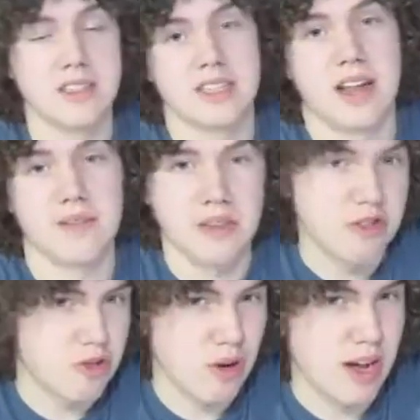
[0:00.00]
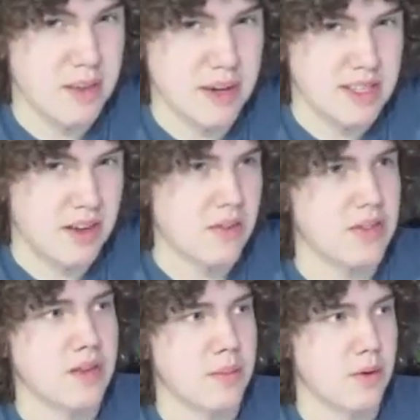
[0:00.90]
just have to try it myself at
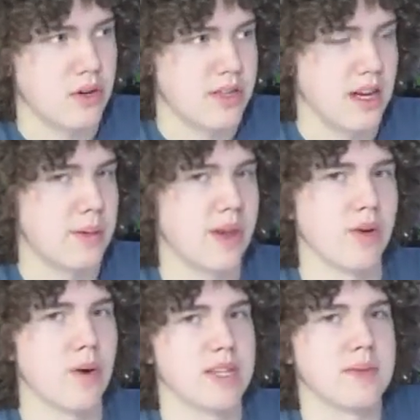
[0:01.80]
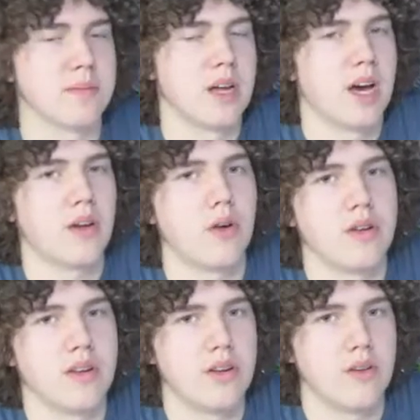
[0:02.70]
some point in time, otherwise I'm not
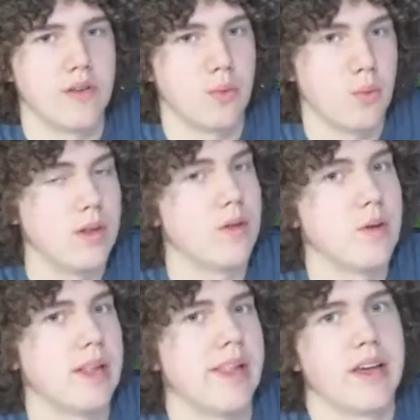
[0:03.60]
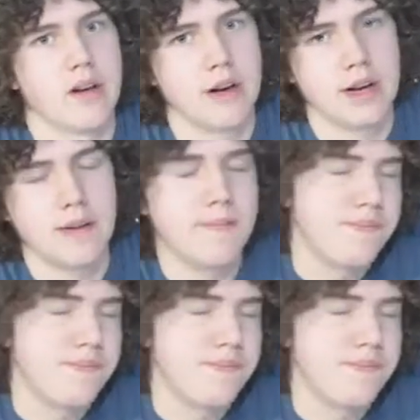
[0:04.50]
going to know if I really like it or not.